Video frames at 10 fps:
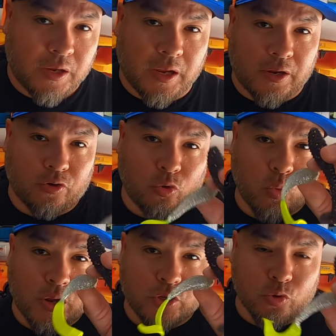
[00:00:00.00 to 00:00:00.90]
and the
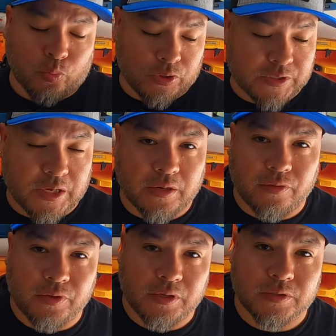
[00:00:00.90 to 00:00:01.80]
way you
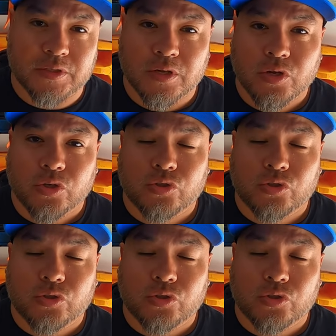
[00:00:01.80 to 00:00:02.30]
present this